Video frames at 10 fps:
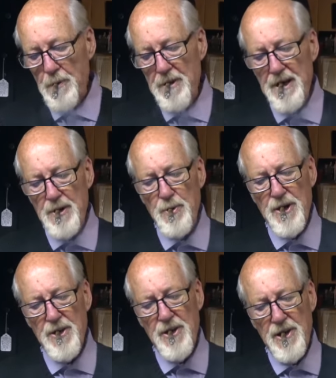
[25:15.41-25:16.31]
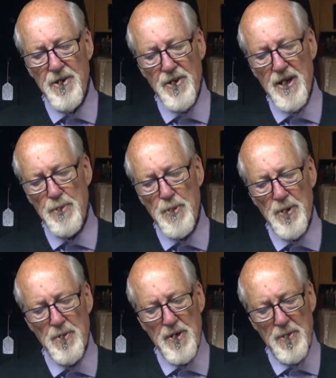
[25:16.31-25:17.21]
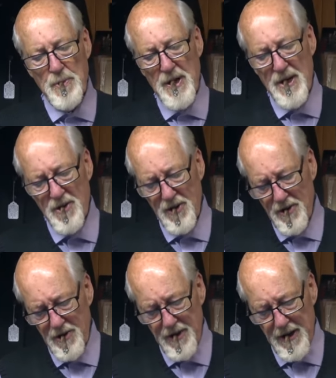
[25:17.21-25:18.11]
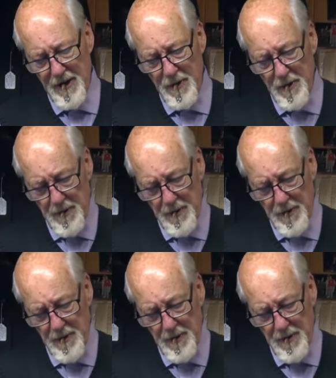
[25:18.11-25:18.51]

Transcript: We had one of these a couple of unboxings ago.